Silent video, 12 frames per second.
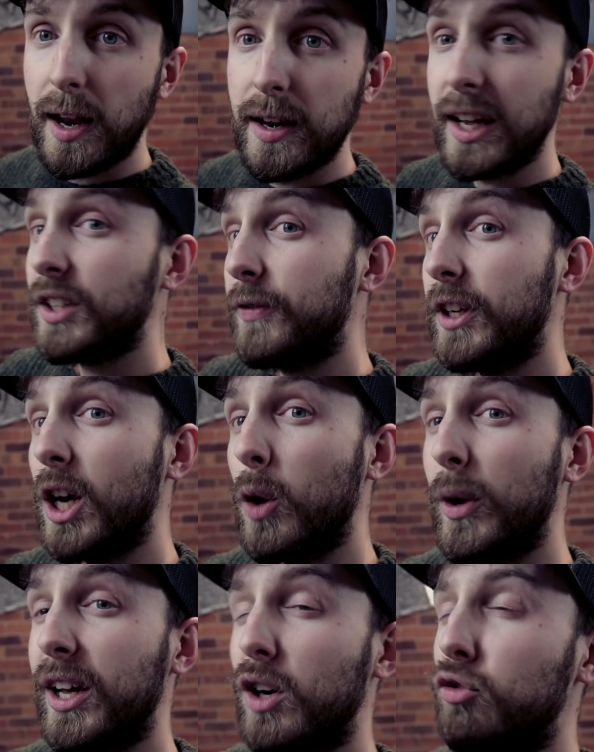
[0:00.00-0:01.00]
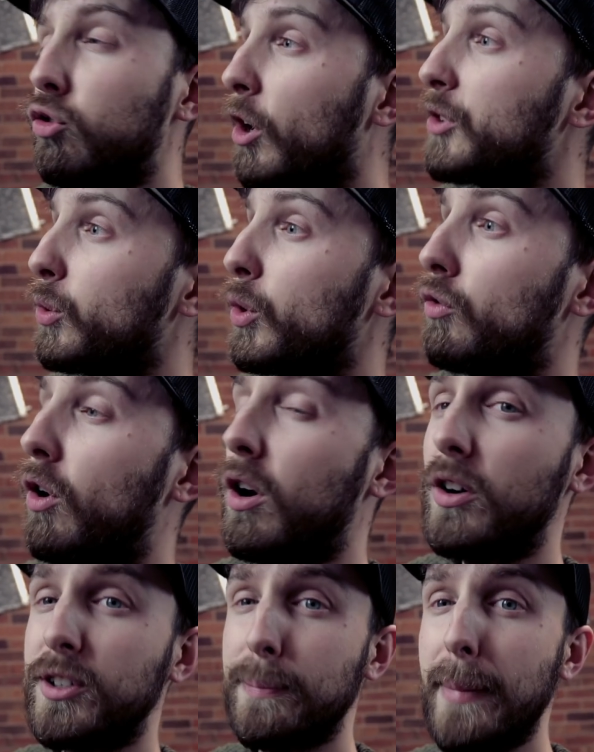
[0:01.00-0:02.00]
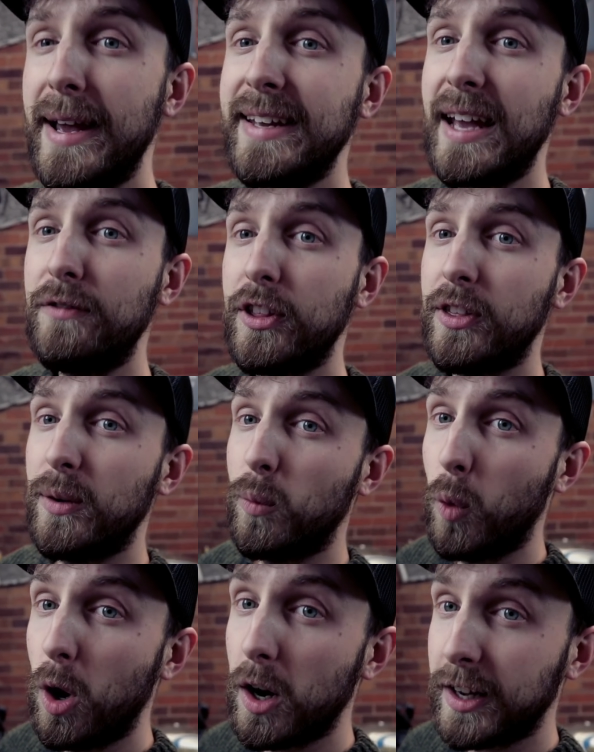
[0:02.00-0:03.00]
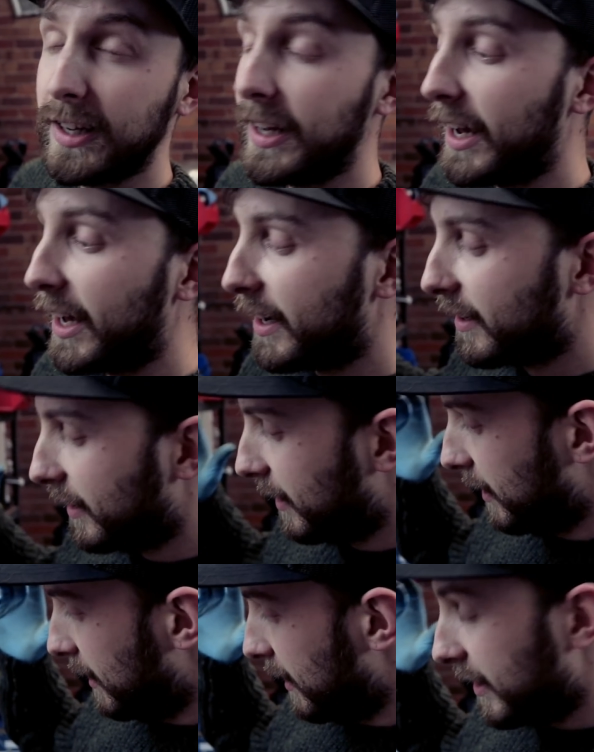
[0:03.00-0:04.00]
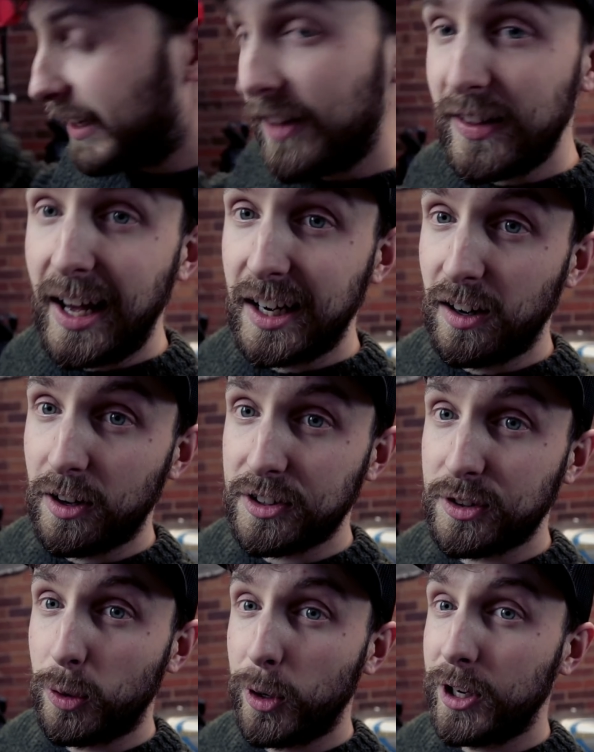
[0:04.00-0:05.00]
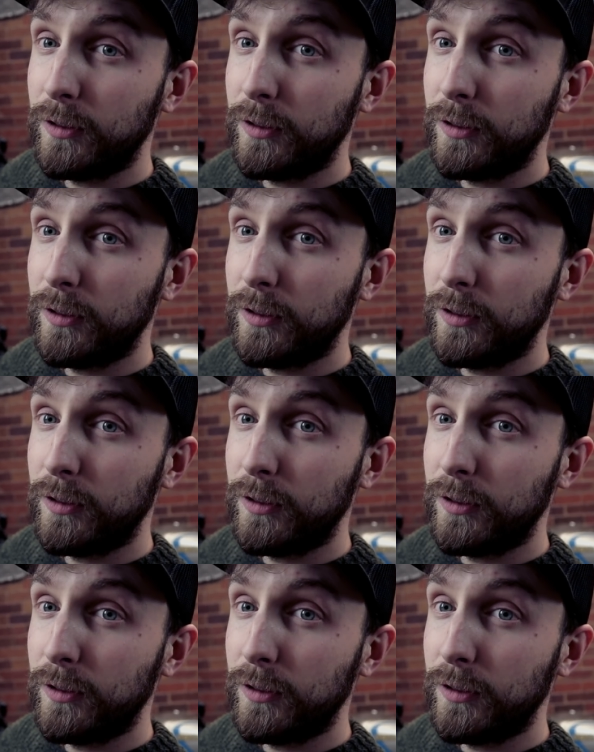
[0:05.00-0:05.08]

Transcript: Next video, we're gonna right all the wrongs, make everything work again, get the headlights sorted.